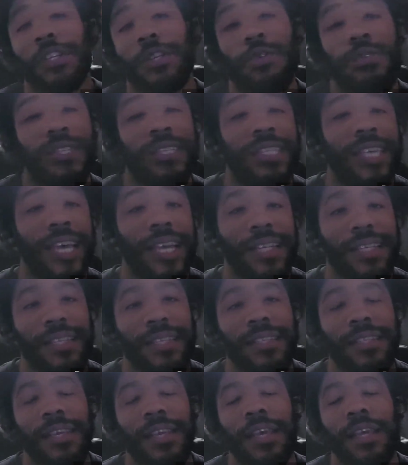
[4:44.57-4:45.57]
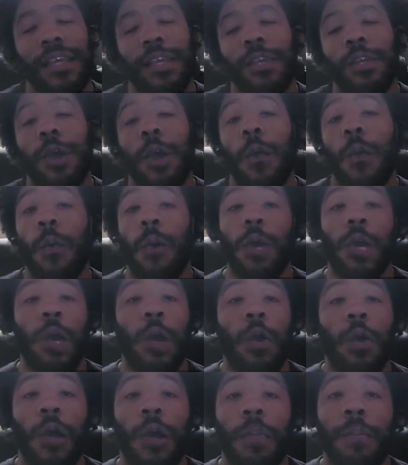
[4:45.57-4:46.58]
to the Houston Texans. You know,
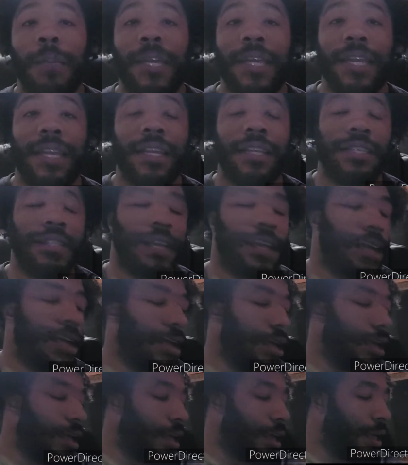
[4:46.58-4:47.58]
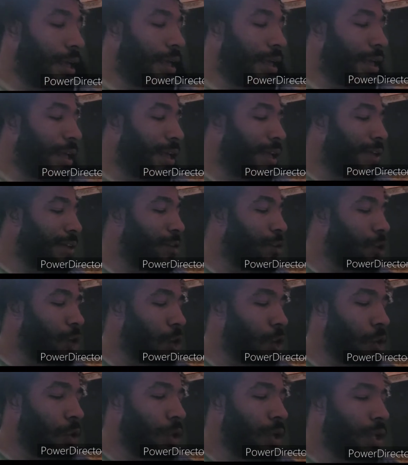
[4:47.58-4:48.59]
one-on-one meetings, and you
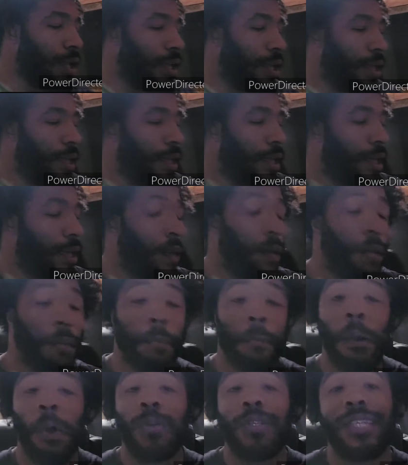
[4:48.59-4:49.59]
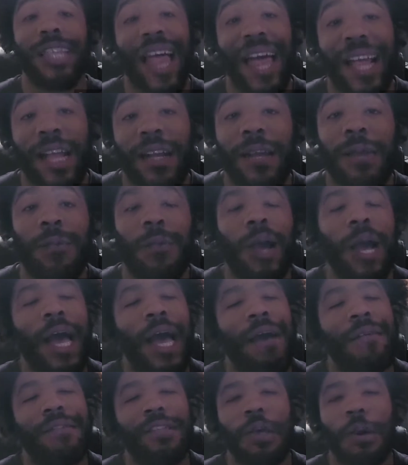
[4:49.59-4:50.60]
know, most likely we'll
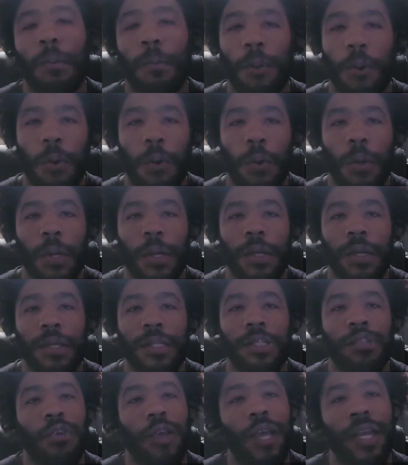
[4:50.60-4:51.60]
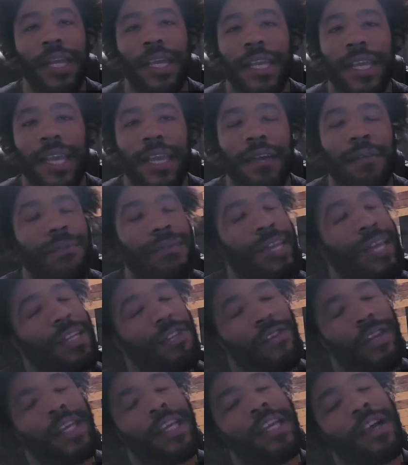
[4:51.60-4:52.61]
have some more training camp. Well,
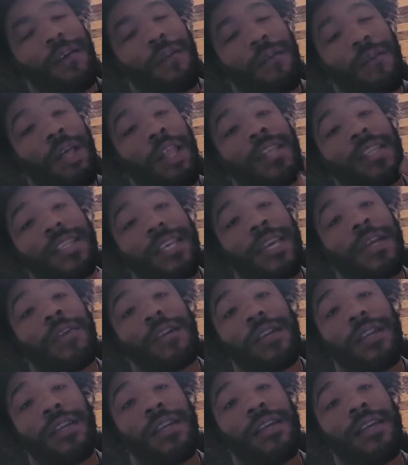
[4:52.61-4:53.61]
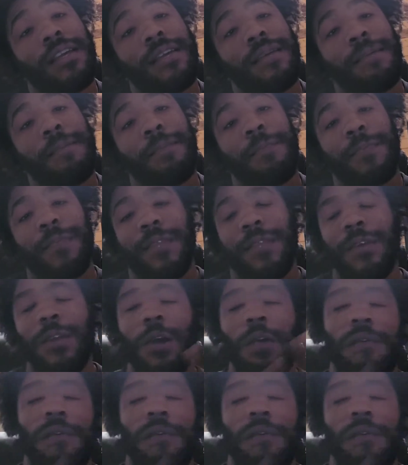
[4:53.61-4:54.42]
not training camp, voluntary you